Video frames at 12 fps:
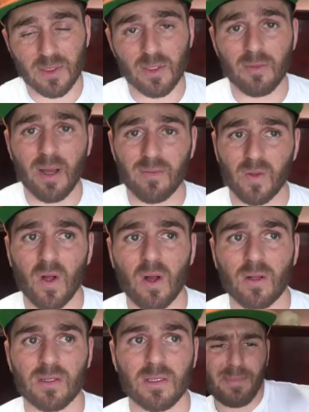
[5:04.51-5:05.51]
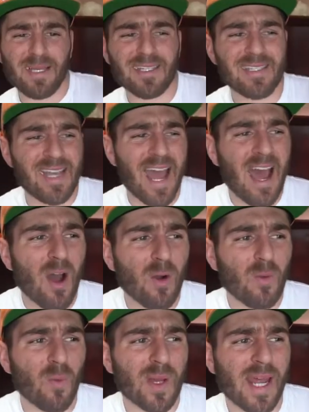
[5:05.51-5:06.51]
to my vlogs because now
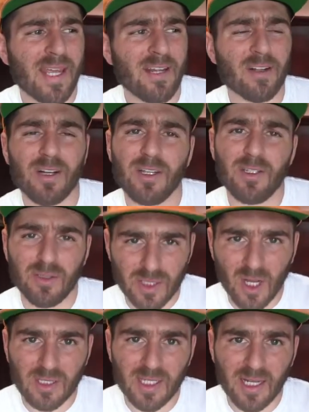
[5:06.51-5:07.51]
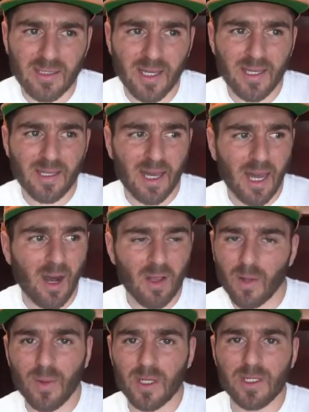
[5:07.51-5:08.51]
when I hear a new song that I like all
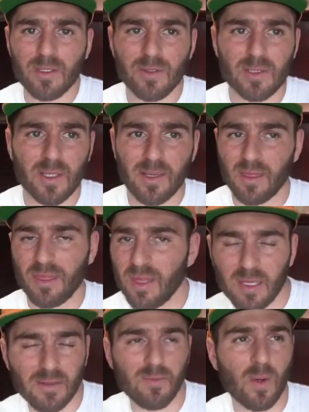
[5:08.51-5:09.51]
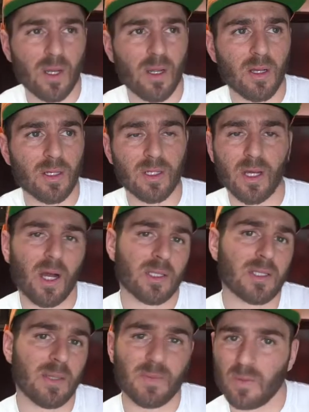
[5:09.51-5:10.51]
I want to do is like think of what a good
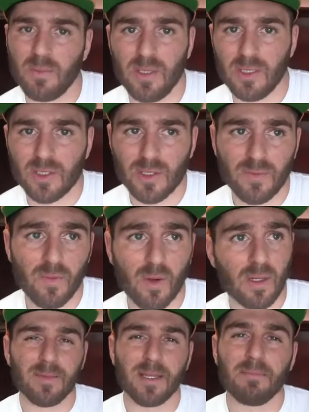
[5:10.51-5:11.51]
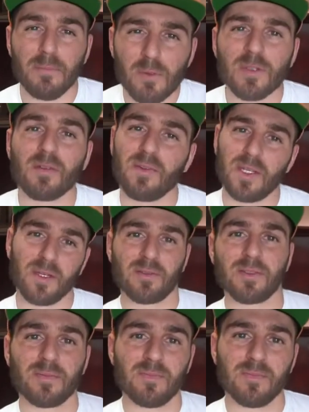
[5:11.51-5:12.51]
concept would be to shoot for it like music
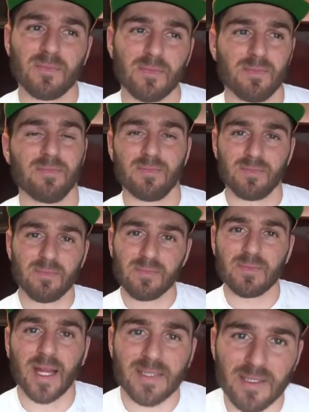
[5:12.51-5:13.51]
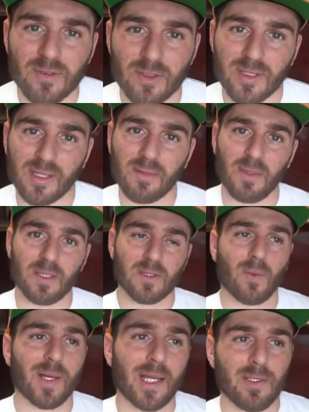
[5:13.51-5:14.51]
videos that's interesting to me
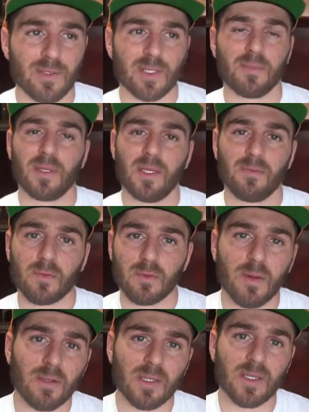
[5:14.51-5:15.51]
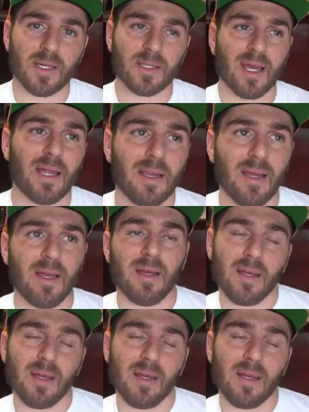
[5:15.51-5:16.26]
so when I do something even remotely like that